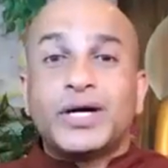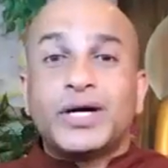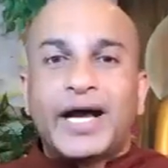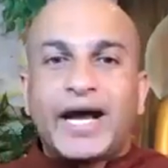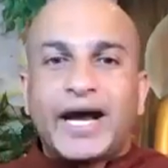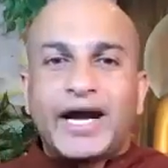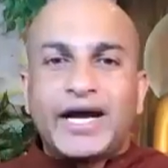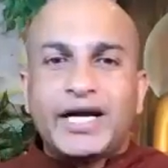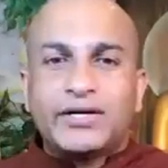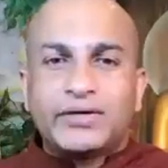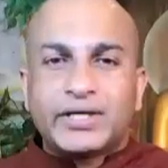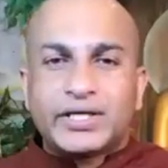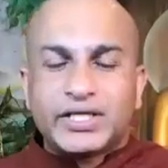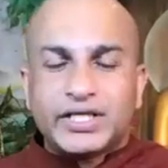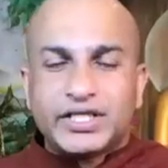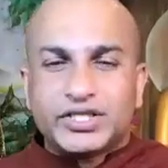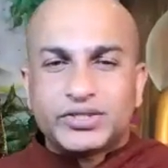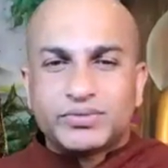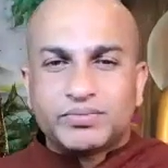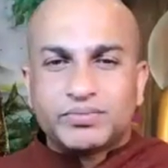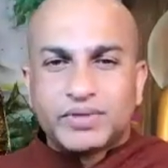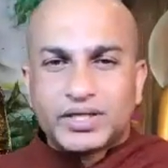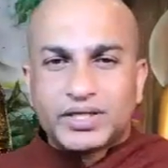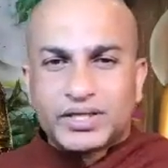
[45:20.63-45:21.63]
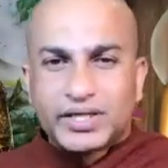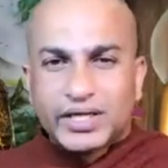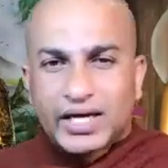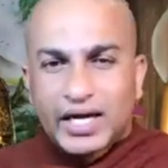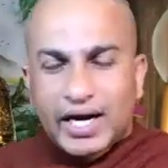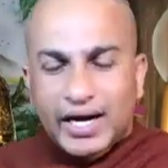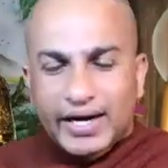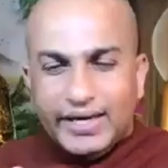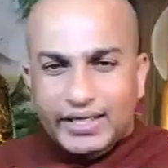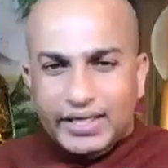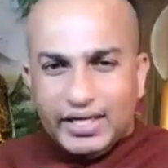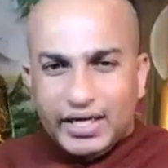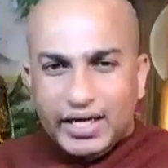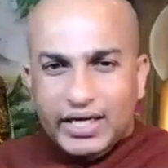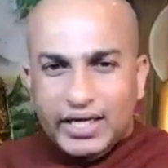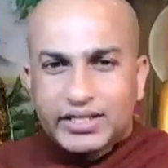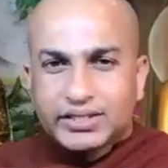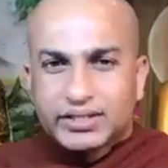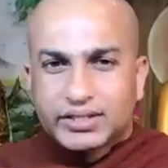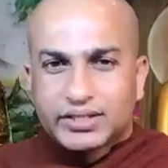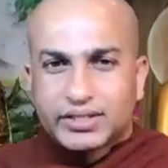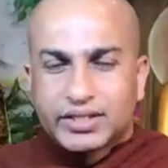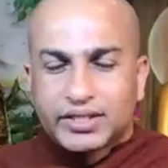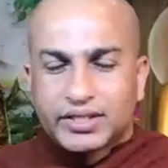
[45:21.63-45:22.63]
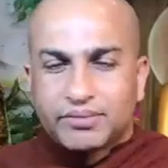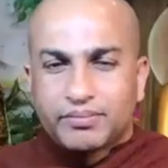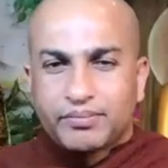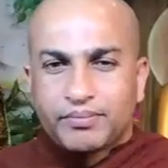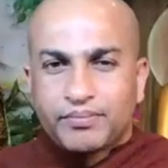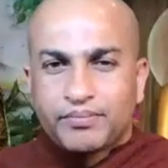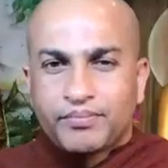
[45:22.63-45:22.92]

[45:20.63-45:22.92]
an advertisement regarding ice cream,